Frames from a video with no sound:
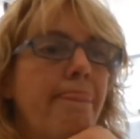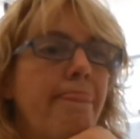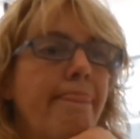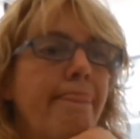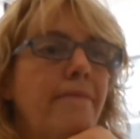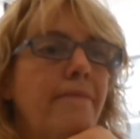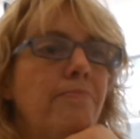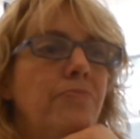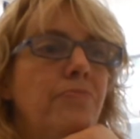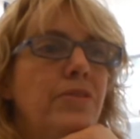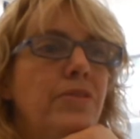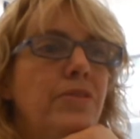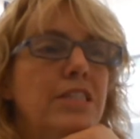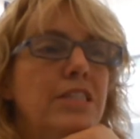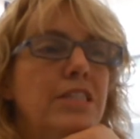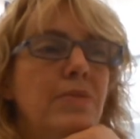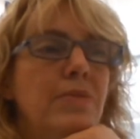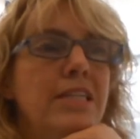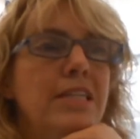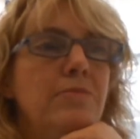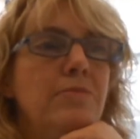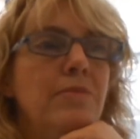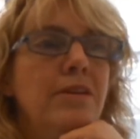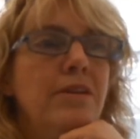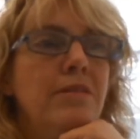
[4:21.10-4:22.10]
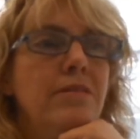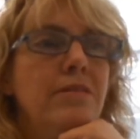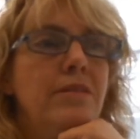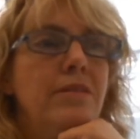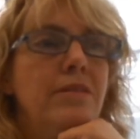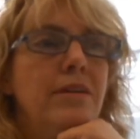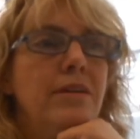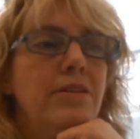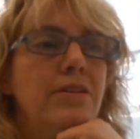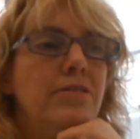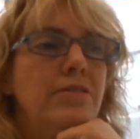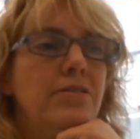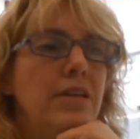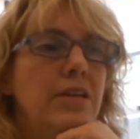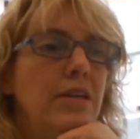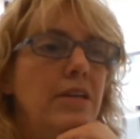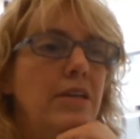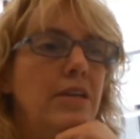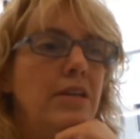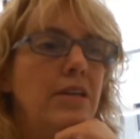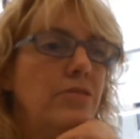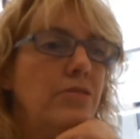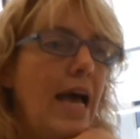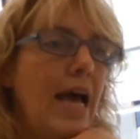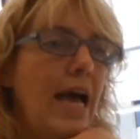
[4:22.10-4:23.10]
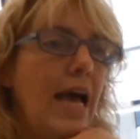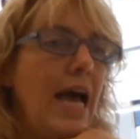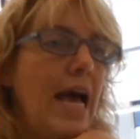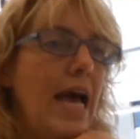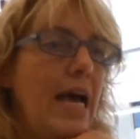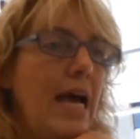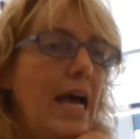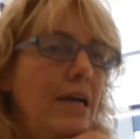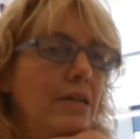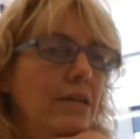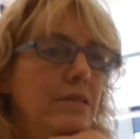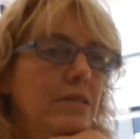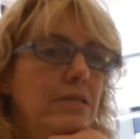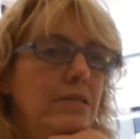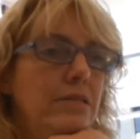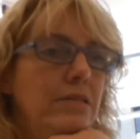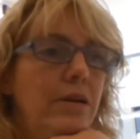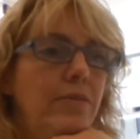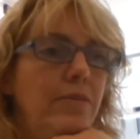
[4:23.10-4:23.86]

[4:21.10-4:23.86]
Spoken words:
Displacement is easy. I